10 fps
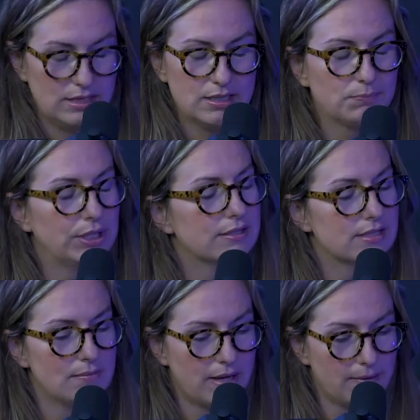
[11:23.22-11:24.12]
Dan brings
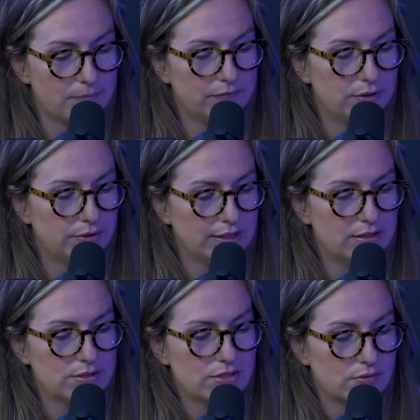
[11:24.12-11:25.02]
them up, if you look
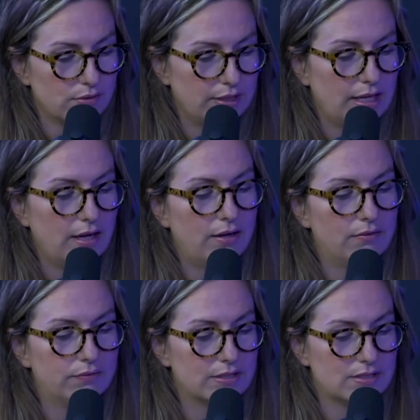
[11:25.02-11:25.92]
at the story
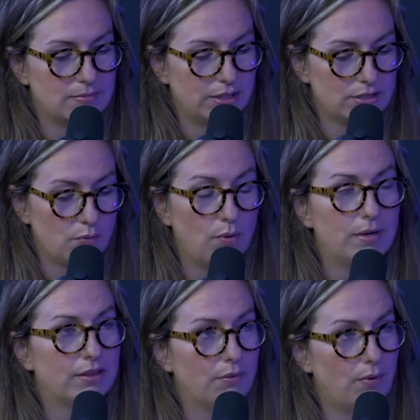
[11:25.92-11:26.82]
of the Samaritan
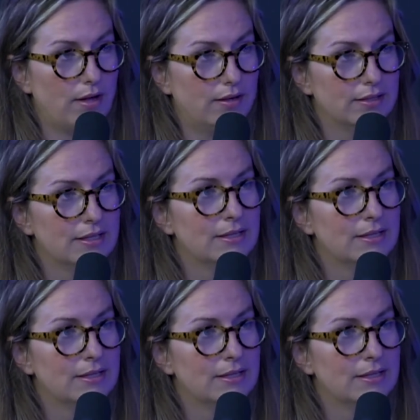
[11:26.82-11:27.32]
woman at the well,